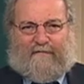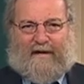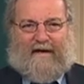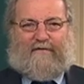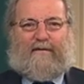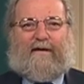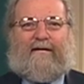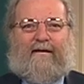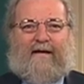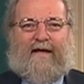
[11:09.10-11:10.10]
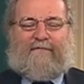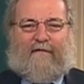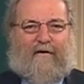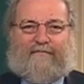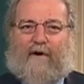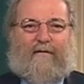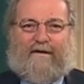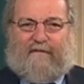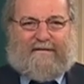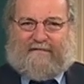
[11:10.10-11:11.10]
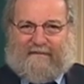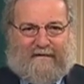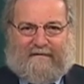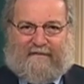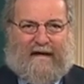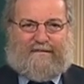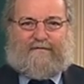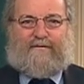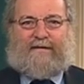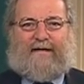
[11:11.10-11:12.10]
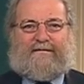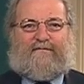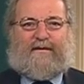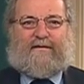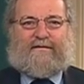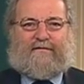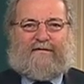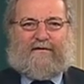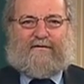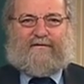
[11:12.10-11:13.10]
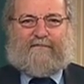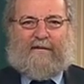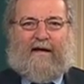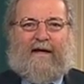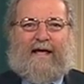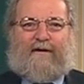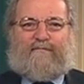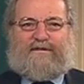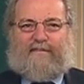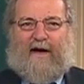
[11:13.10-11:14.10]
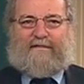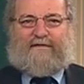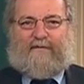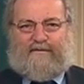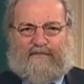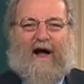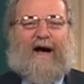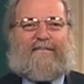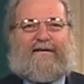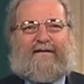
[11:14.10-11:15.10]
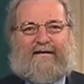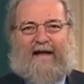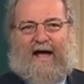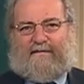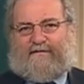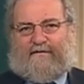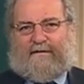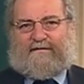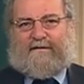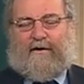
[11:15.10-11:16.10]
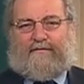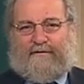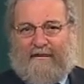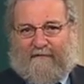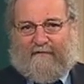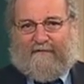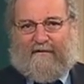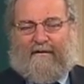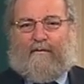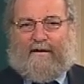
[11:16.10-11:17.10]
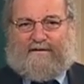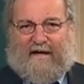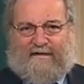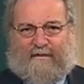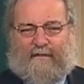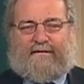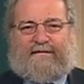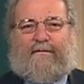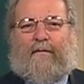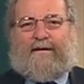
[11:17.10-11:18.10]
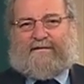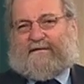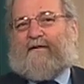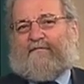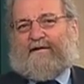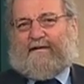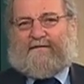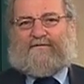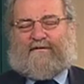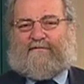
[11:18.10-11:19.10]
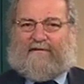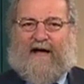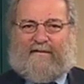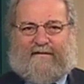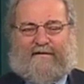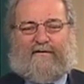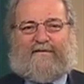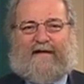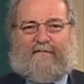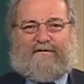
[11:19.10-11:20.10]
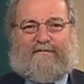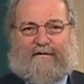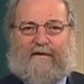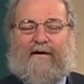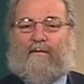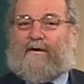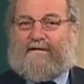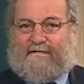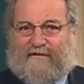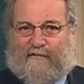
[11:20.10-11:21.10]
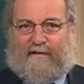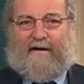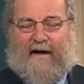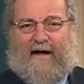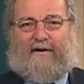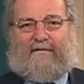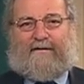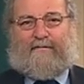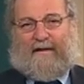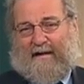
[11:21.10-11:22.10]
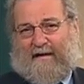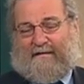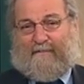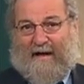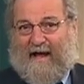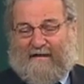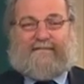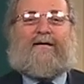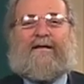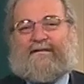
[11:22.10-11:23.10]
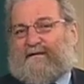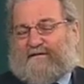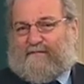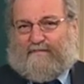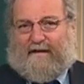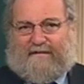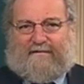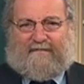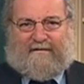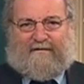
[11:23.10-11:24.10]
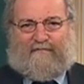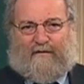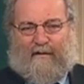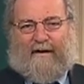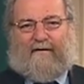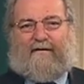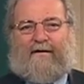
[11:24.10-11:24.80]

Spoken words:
pathway, evolved only recently, in the last few tens of millions of years, in response to a drop in atmospheric CO2 levels, which, as we will see when we discover the history of climate in the Earth's atmosphere, were considerably higher in the past, such that plants didn't require